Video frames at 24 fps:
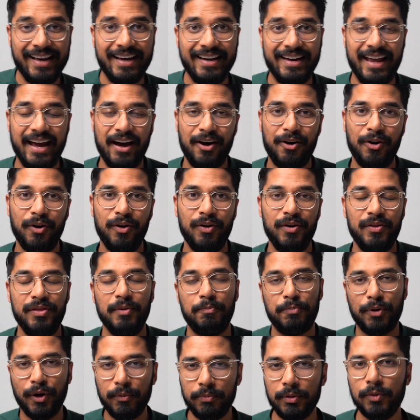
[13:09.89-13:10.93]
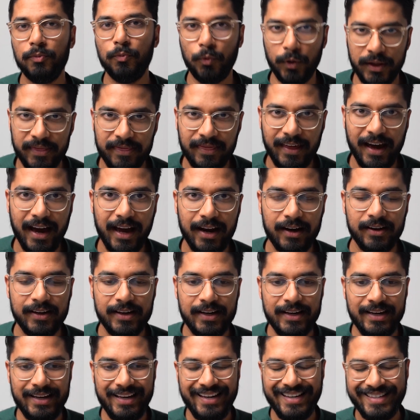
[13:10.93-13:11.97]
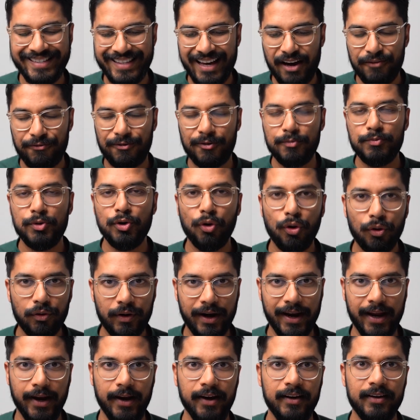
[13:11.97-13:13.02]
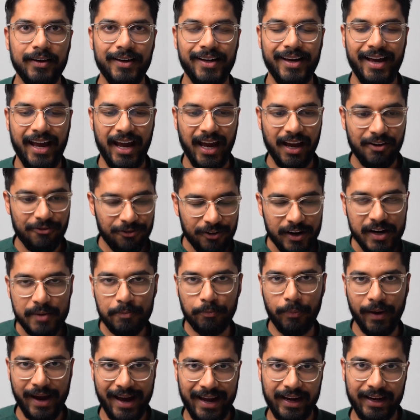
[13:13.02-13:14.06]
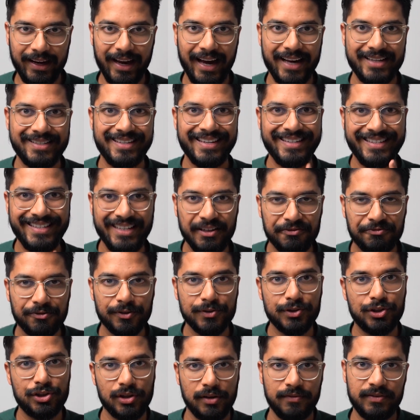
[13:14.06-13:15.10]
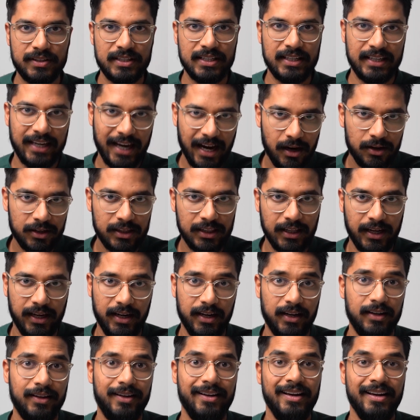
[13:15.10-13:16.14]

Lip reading: Now, the problem with that is that from your end, every bank has a different servicing calculator.